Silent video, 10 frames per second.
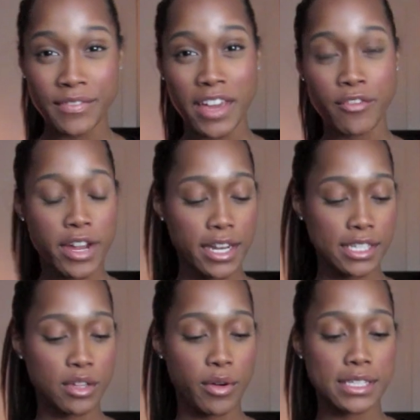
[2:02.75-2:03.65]
favorite
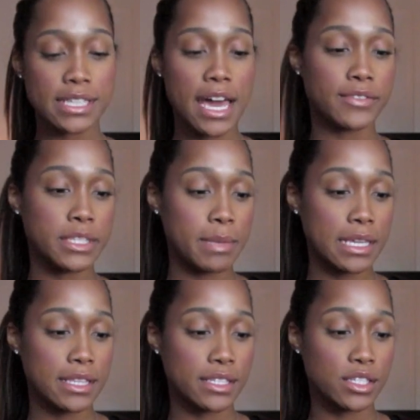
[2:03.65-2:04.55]
is going to have to
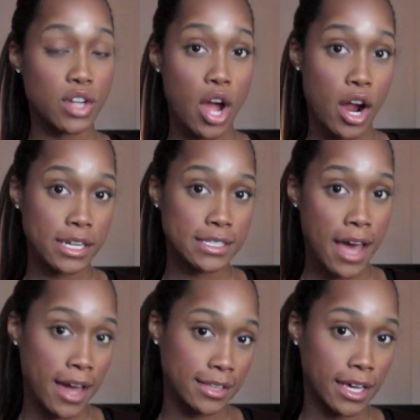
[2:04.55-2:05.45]
be this NARS
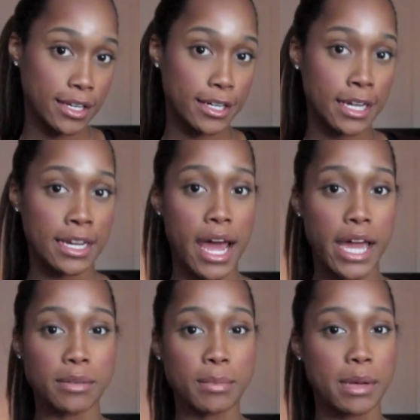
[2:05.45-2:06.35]
highlighter, and
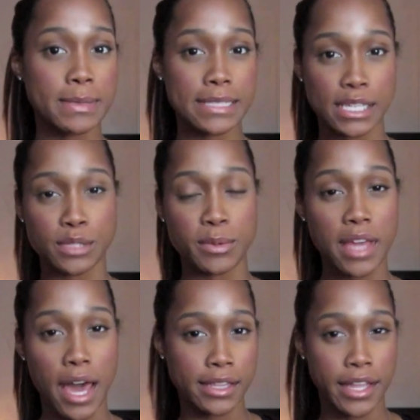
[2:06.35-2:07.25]
I'm obsessed with
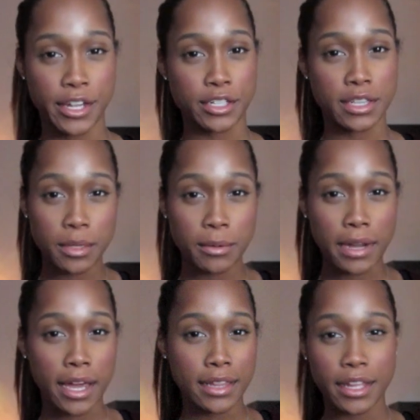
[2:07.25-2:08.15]
highlighter, liquid
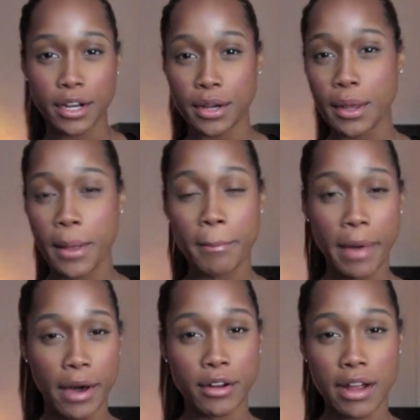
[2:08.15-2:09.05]
highlighter,
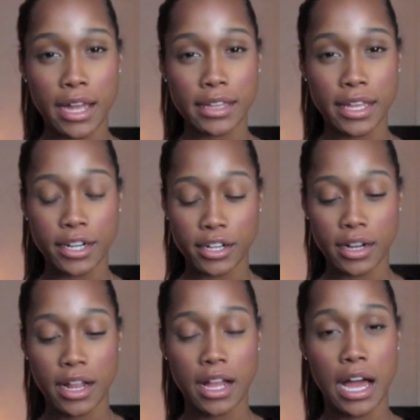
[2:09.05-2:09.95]
powder highlighter.